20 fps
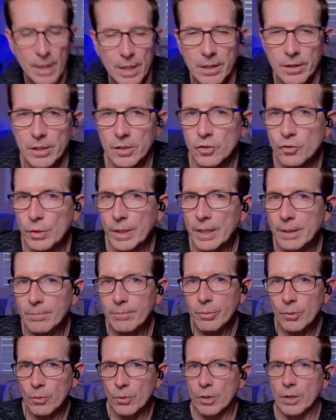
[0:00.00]
The dream
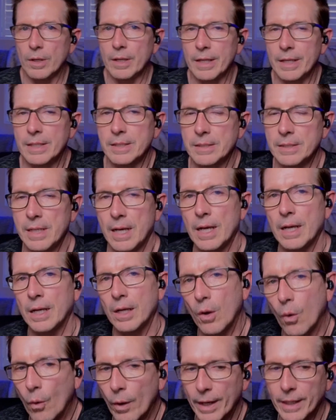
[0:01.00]
board is not
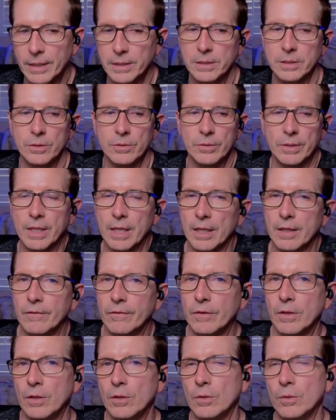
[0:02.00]
going to give
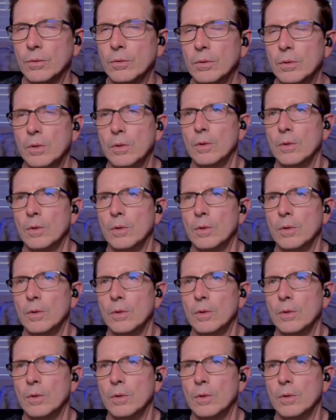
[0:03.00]
you,